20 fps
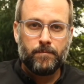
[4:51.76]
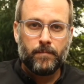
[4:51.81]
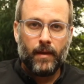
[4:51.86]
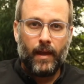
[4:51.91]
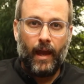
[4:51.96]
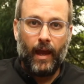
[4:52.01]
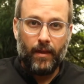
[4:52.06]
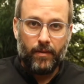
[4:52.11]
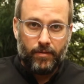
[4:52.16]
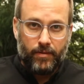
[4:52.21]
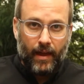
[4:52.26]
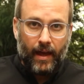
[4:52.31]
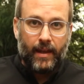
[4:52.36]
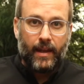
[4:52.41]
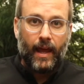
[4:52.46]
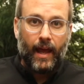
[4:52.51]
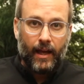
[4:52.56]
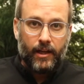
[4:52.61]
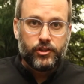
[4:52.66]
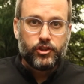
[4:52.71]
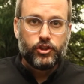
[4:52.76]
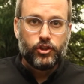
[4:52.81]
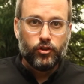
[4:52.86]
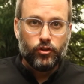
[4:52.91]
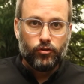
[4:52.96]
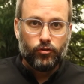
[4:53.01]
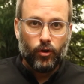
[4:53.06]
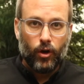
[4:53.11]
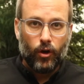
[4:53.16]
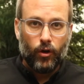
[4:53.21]
And then as you
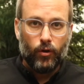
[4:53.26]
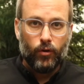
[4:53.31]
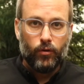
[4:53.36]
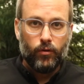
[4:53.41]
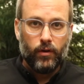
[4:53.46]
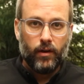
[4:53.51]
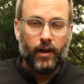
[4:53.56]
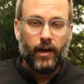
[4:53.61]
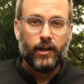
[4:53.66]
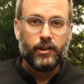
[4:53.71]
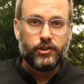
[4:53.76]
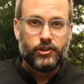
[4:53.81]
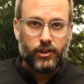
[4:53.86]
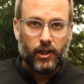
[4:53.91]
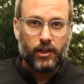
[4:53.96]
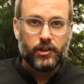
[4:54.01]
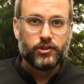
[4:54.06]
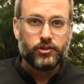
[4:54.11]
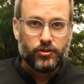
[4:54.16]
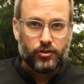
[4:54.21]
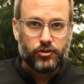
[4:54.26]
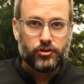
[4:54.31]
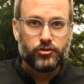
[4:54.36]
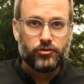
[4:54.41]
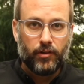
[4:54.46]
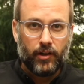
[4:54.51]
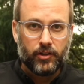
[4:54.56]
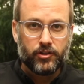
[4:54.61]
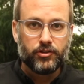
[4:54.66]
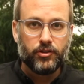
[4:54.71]
grow, adjust your
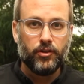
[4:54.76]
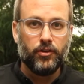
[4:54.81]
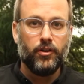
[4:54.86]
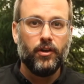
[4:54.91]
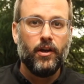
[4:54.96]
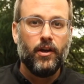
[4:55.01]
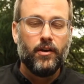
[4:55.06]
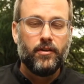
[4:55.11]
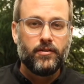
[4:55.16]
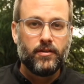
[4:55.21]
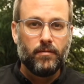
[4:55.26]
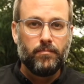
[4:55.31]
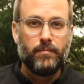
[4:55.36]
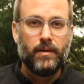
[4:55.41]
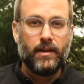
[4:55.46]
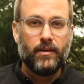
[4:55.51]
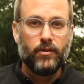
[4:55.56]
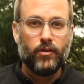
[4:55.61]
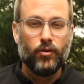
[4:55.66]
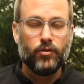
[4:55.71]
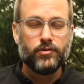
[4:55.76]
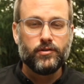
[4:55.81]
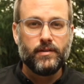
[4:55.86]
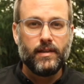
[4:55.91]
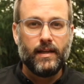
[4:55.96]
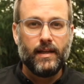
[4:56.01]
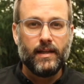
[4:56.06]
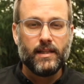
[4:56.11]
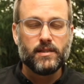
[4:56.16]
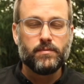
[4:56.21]
structure to meet those
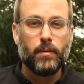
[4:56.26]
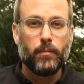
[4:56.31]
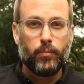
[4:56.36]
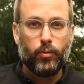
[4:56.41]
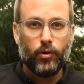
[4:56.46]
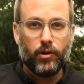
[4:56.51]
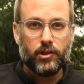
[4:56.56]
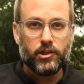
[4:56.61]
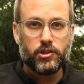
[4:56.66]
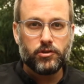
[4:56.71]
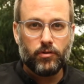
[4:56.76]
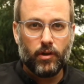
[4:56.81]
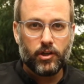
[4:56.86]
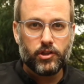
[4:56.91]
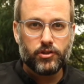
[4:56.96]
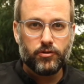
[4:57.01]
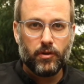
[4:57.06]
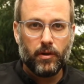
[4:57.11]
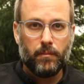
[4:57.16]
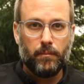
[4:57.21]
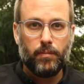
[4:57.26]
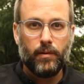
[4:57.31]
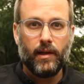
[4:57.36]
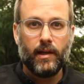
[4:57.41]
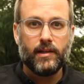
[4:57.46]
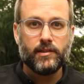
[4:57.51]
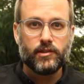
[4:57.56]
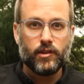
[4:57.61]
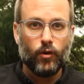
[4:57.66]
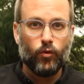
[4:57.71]
needs. But put a structure in
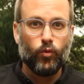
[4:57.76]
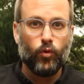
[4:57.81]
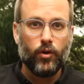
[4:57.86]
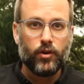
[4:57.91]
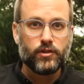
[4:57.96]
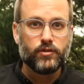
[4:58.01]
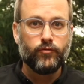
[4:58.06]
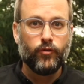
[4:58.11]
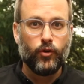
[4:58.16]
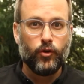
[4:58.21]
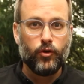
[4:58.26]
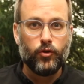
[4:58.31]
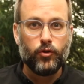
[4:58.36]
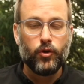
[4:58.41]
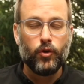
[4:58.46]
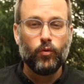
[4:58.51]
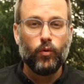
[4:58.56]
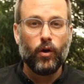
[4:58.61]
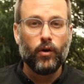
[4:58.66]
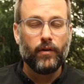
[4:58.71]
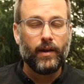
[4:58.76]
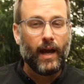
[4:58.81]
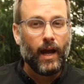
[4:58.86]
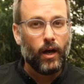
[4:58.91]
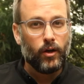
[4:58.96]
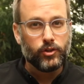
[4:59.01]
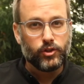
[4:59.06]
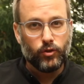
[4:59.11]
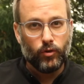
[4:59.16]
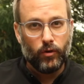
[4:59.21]
place that works for who you are
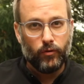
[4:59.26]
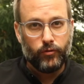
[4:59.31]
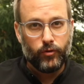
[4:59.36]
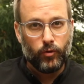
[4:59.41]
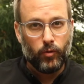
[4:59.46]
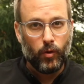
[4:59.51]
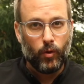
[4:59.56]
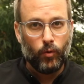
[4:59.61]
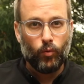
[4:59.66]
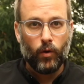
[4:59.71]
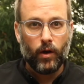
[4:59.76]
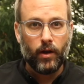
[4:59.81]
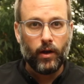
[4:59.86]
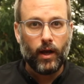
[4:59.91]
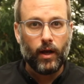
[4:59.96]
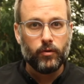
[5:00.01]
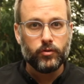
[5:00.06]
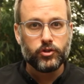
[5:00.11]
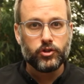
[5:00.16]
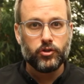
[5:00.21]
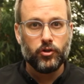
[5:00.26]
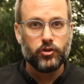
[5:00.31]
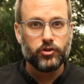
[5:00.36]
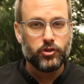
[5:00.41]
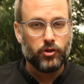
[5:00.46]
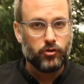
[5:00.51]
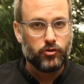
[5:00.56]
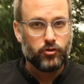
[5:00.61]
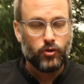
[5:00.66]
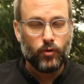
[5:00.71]
now. So if you are one house church
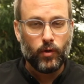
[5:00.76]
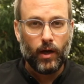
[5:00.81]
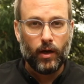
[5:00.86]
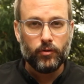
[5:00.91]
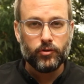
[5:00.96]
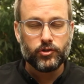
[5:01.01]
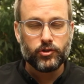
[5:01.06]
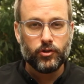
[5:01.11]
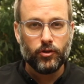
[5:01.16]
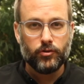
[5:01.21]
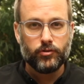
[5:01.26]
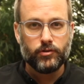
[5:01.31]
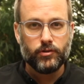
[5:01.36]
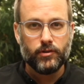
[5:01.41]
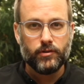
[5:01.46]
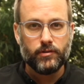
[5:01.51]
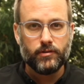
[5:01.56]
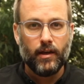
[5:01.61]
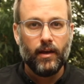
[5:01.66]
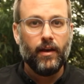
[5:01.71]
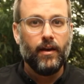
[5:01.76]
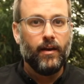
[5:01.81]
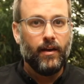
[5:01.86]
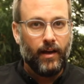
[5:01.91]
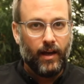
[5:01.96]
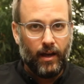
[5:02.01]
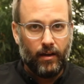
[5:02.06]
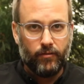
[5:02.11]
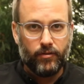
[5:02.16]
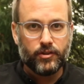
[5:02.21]
or 2 house churches,
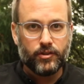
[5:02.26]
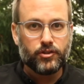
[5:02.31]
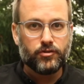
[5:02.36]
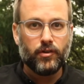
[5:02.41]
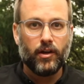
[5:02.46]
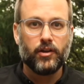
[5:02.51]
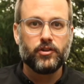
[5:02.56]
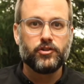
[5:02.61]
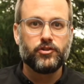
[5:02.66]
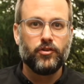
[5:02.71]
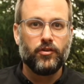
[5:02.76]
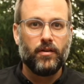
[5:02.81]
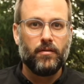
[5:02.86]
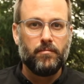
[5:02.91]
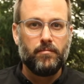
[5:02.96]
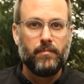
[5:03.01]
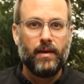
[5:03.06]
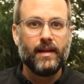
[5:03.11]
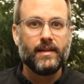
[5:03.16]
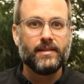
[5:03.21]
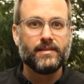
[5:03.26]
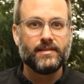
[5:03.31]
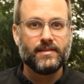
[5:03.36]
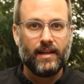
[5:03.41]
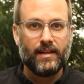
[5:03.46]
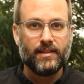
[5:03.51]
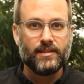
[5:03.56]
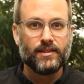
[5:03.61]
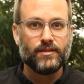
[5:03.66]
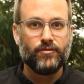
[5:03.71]
have a structure that makes
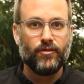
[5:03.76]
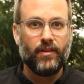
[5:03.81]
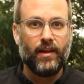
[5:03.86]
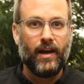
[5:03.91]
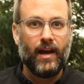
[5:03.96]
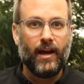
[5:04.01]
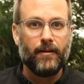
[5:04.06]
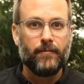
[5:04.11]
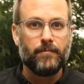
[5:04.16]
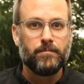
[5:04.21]
sense for that.